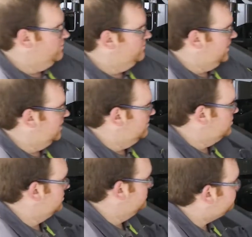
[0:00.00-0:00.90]

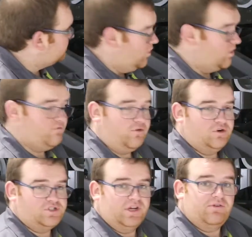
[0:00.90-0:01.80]
filters or
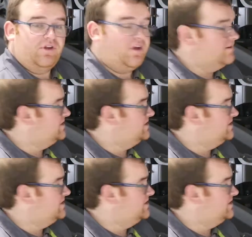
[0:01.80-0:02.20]
unfortunately run out of